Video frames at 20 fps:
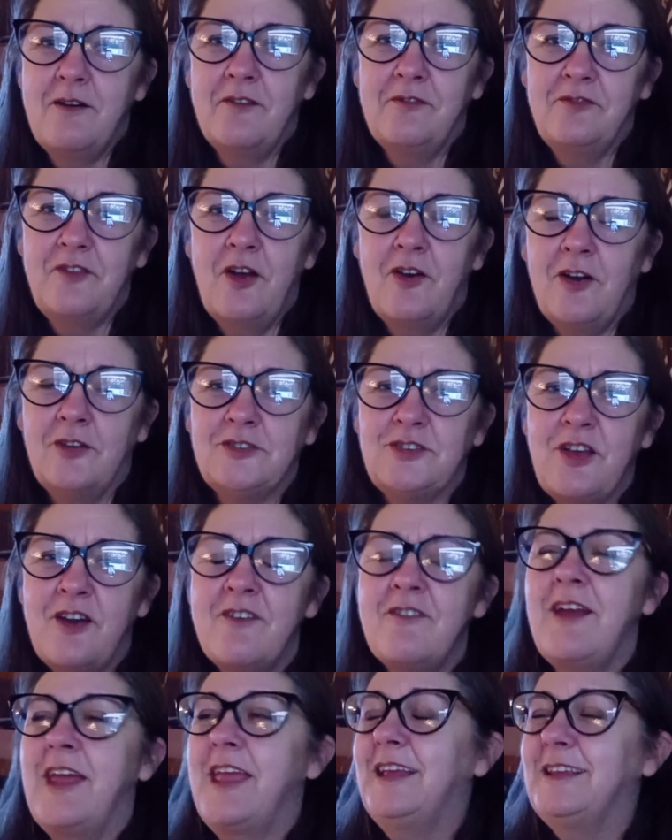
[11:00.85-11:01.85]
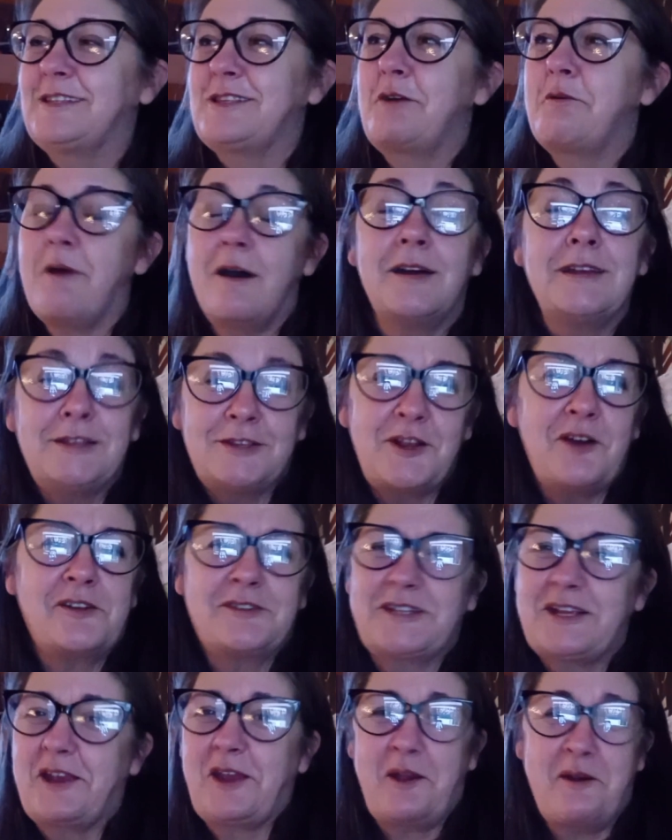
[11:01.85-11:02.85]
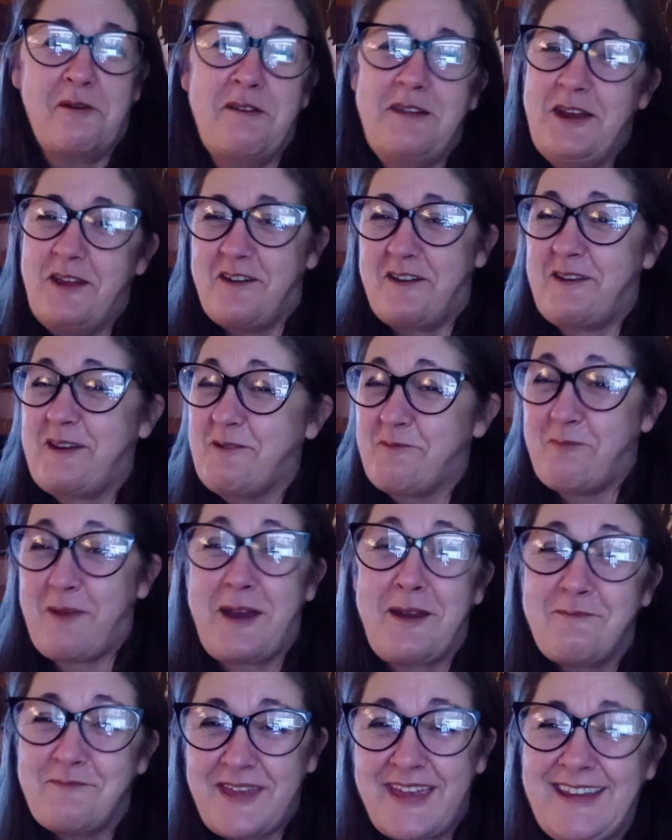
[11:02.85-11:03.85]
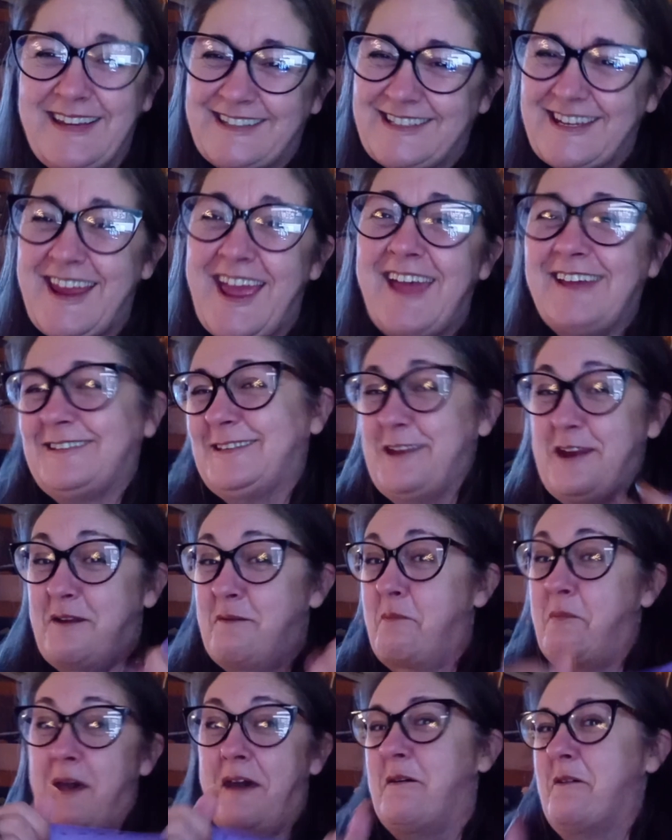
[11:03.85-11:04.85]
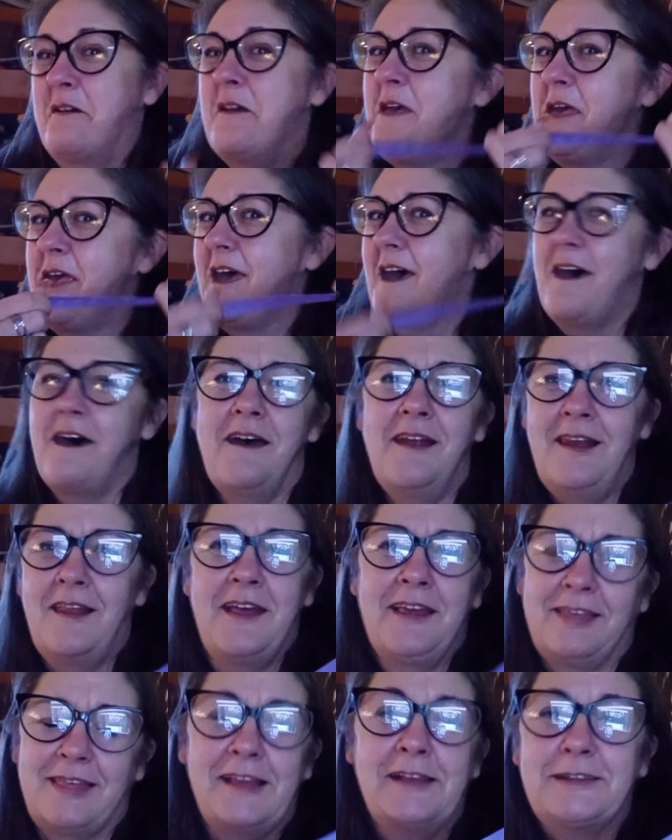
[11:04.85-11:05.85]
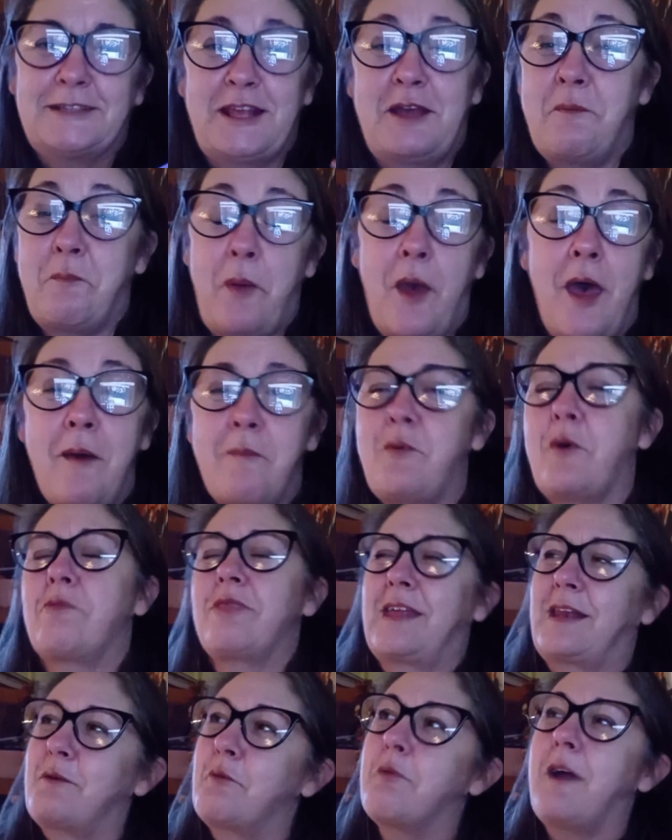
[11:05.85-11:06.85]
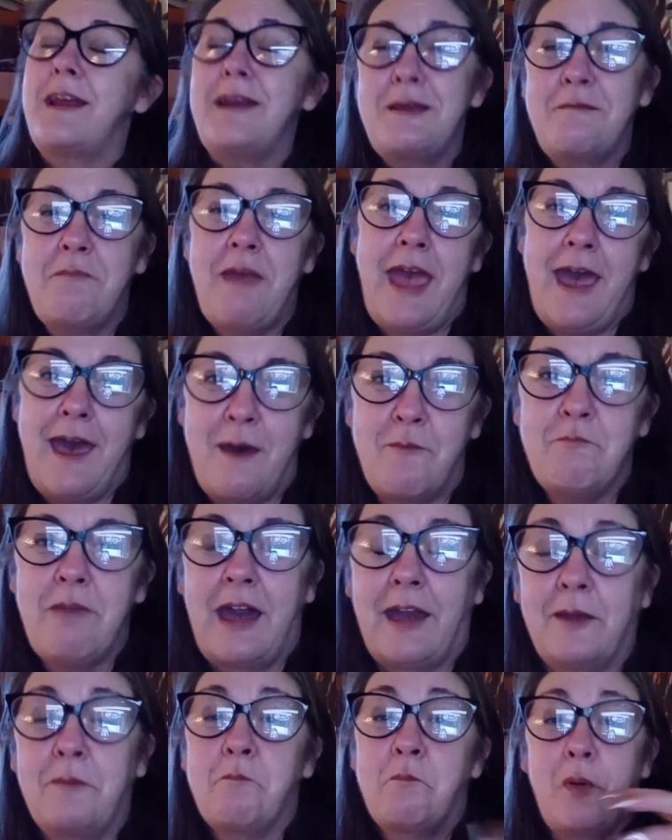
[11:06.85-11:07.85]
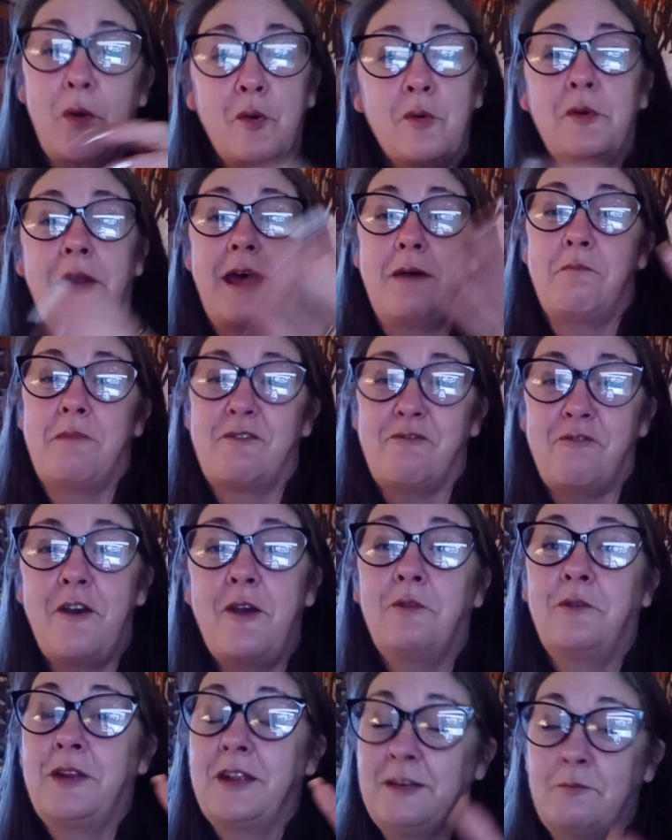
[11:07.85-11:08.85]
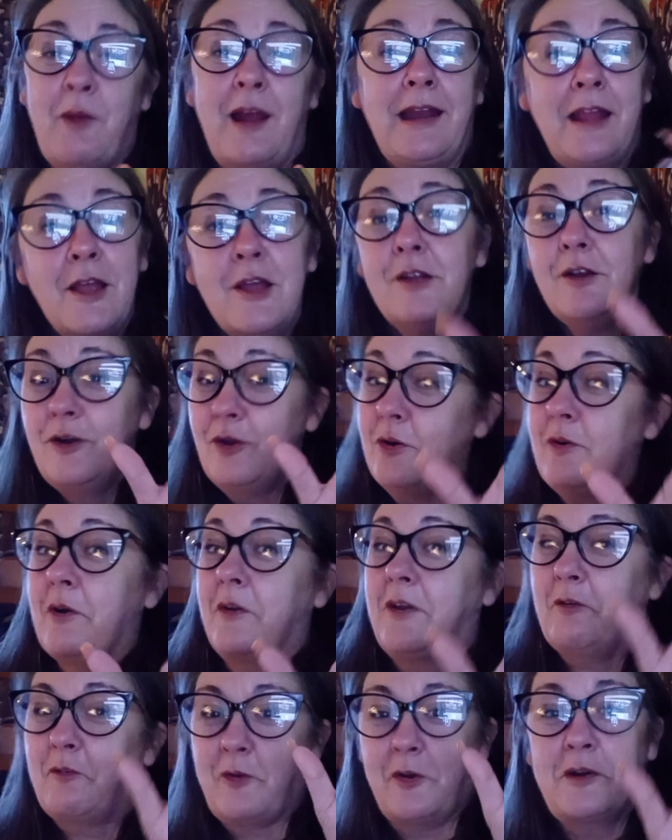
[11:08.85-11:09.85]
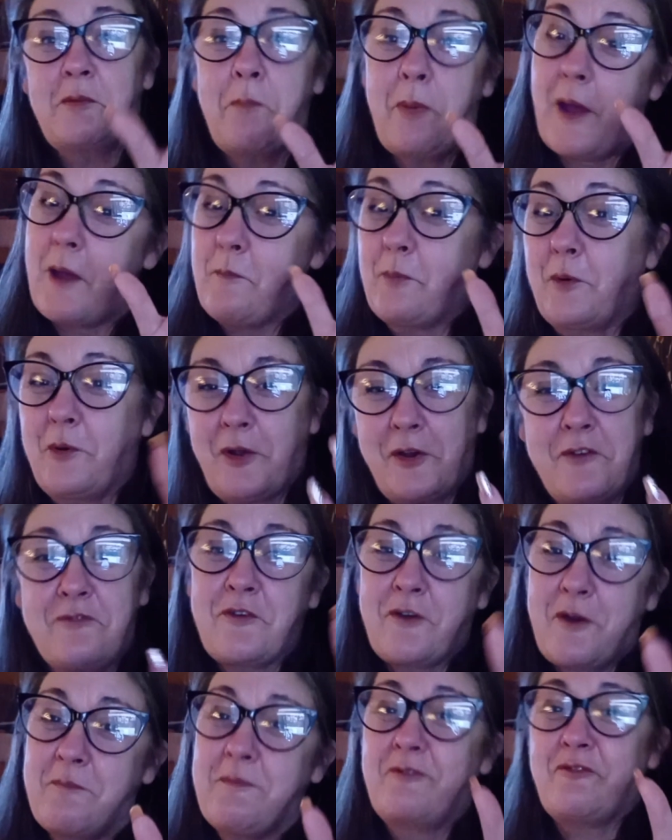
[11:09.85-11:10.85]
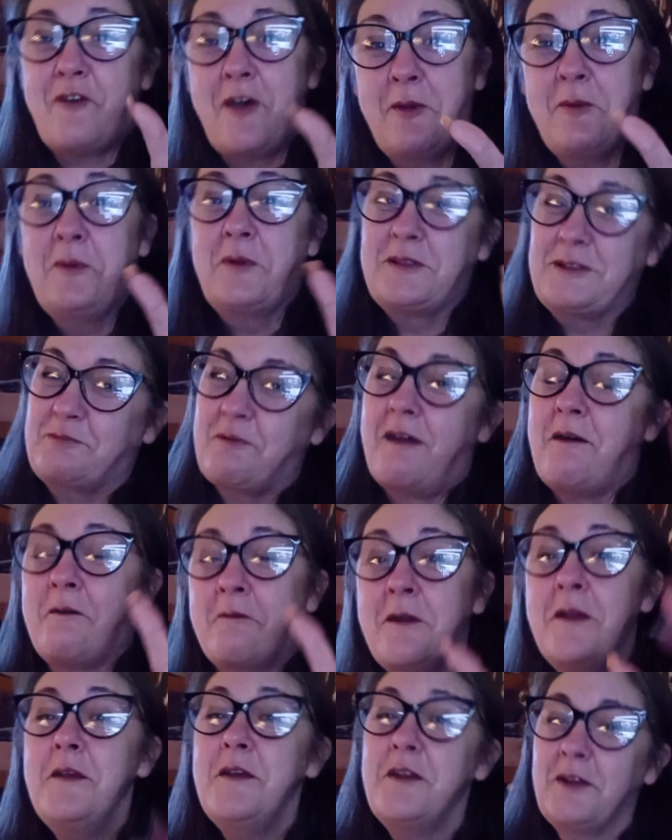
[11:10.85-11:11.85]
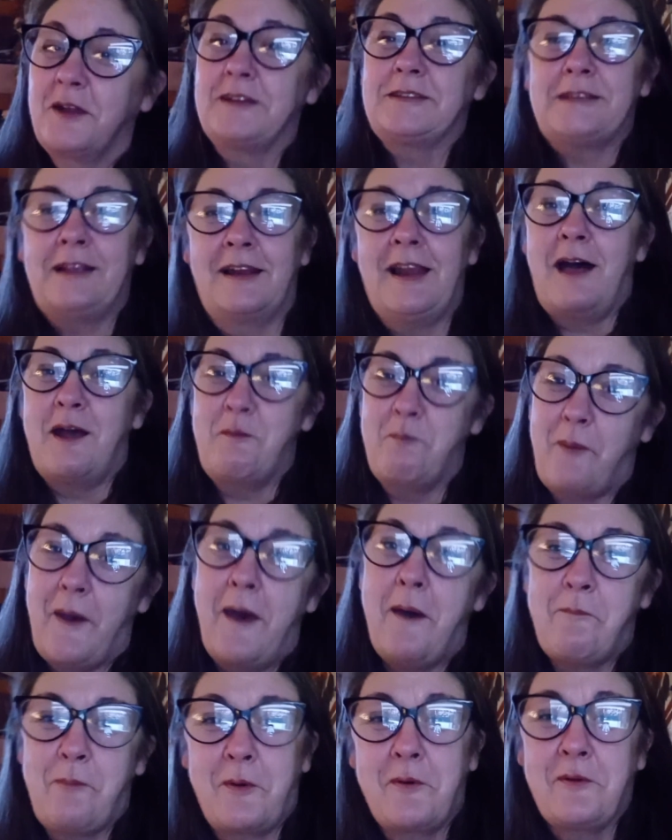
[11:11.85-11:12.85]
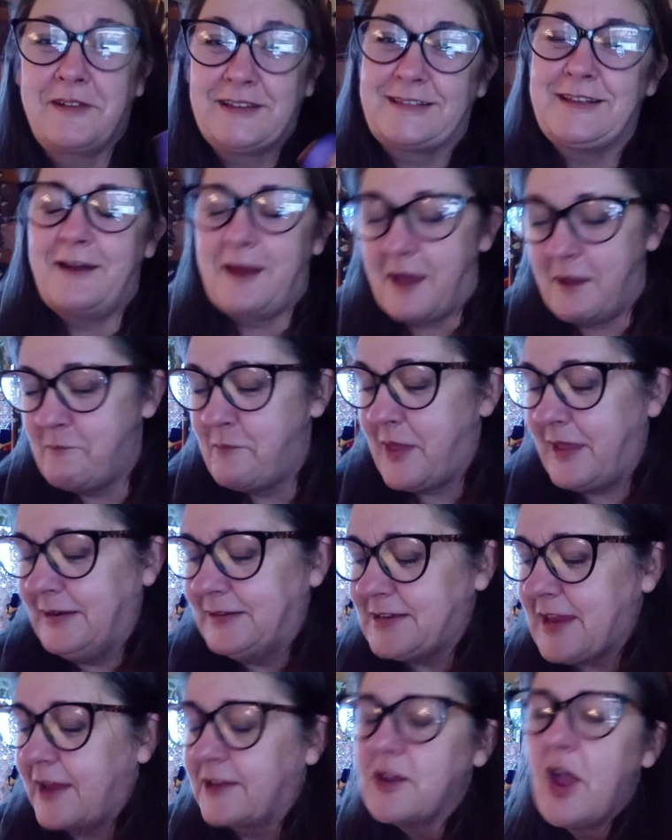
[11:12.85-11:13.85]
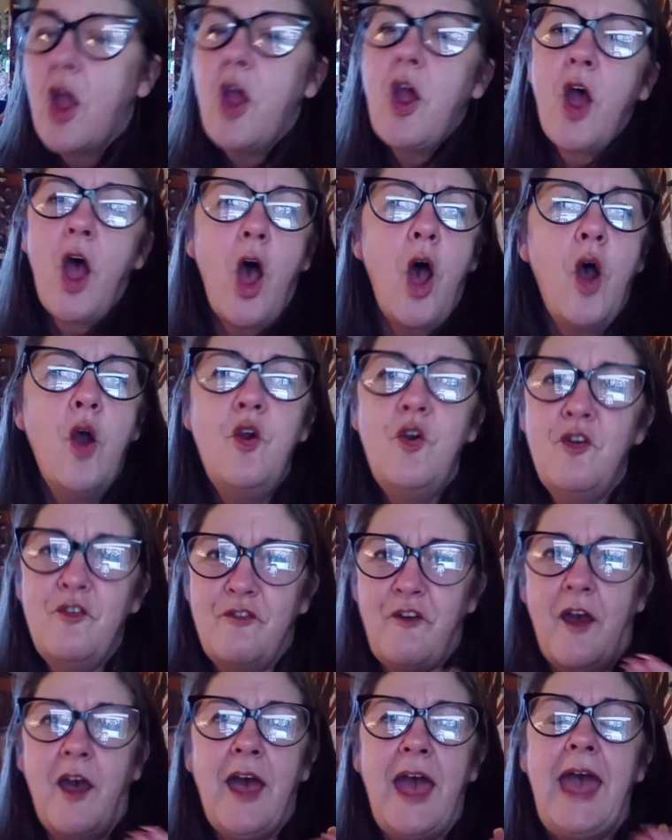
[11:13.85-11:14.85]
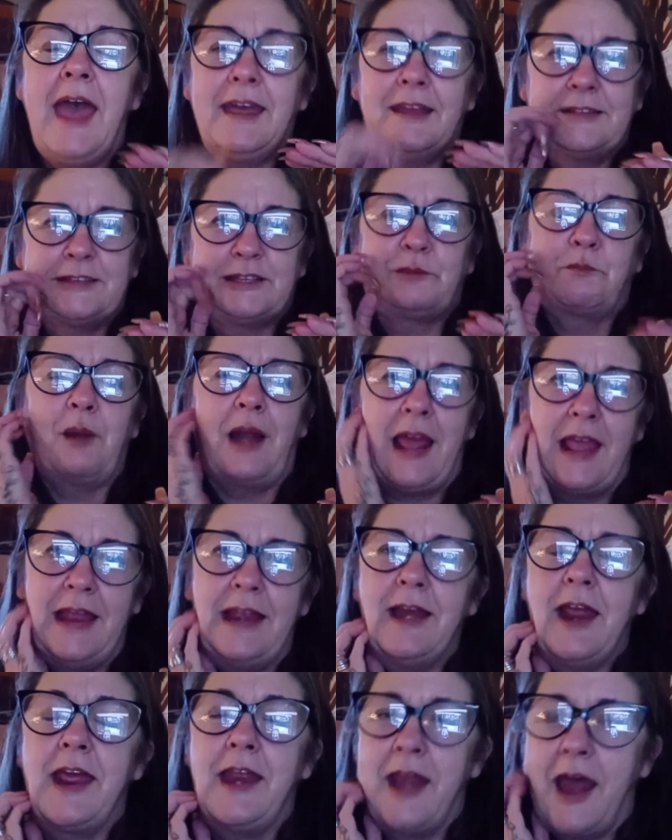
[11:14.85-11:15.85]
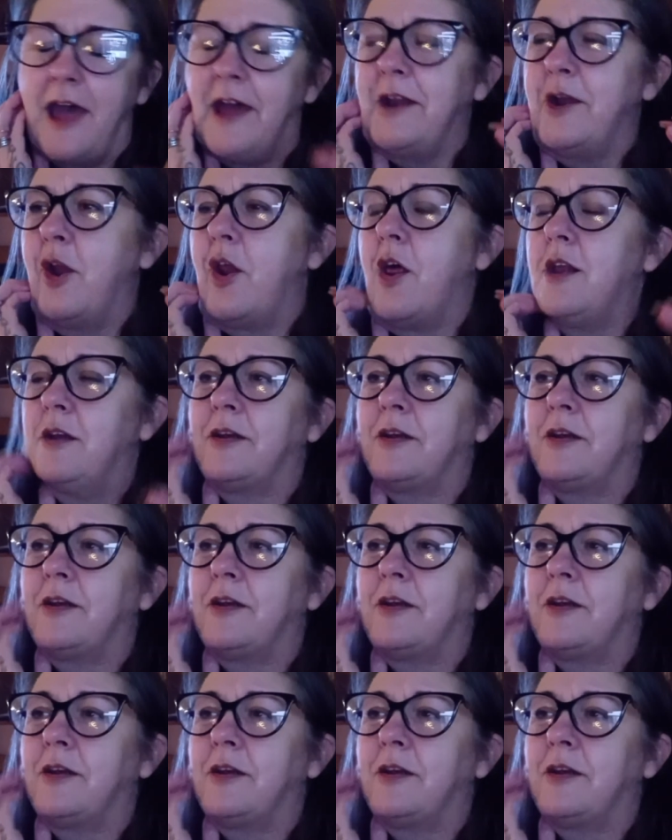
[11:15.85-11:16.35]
I've not, sorry. So I started going on about BTS and about I like things that are purple. Then I went in my handbag and pulled out my phone and went, look, I've got a purple cover on my phone as well because I like purple, because I like BTS. Over-explaining. And